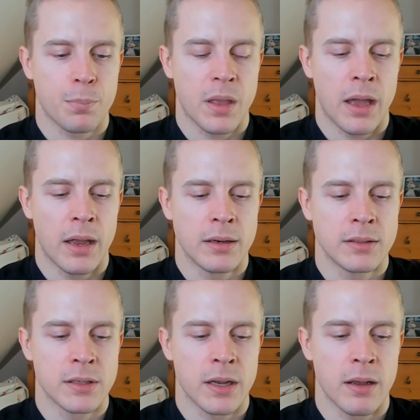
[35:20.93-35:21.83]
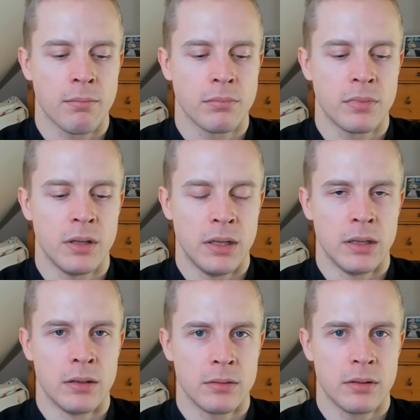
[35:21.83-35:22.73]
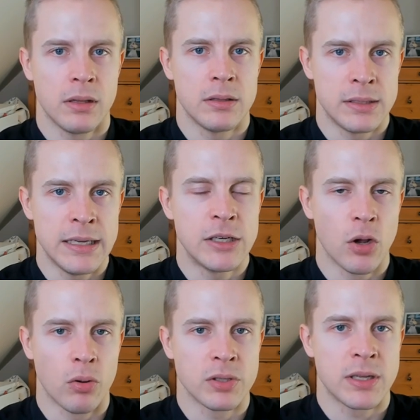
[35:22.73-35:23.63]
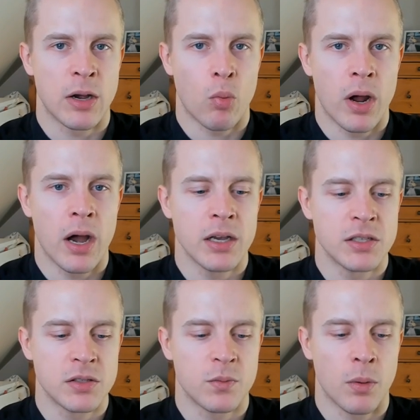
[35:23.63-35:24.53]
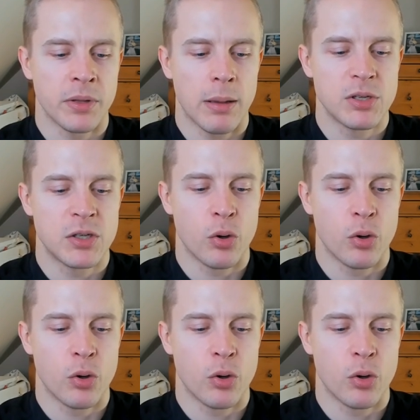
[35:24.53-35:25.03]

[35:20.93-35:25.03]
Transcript: and um, the ketones that rise from the MCT